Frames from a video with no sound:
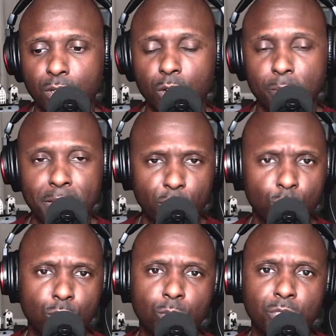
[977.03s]

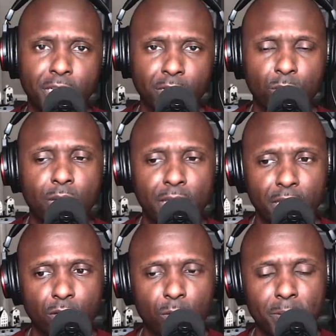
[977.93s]
YouTube channel
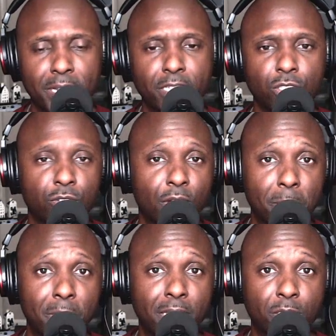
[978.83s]
and on my
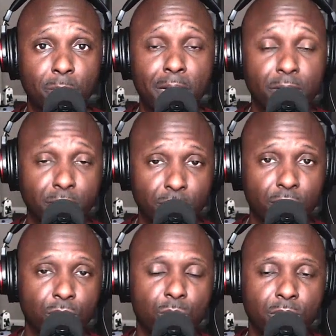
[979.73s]
Instagram page about it,
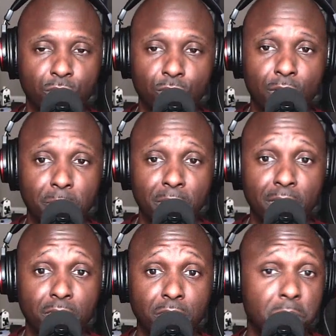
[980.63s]
the new Instagram
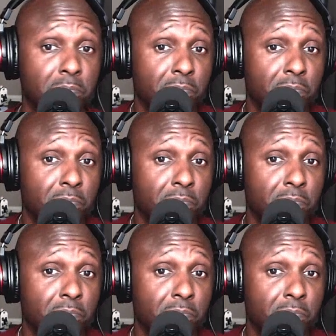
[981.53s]
page.